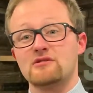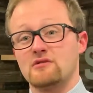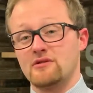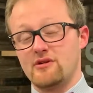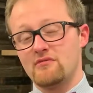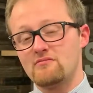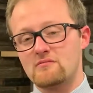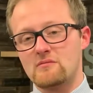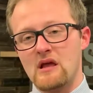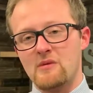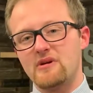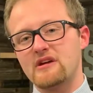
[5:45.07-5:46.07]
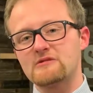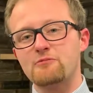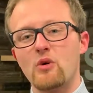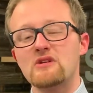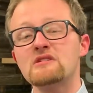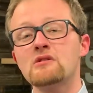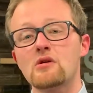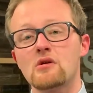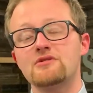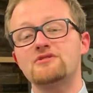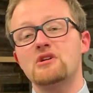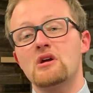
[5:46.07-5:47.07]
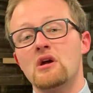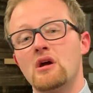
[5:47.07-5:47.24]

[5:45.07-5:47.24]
to learn because boys and girls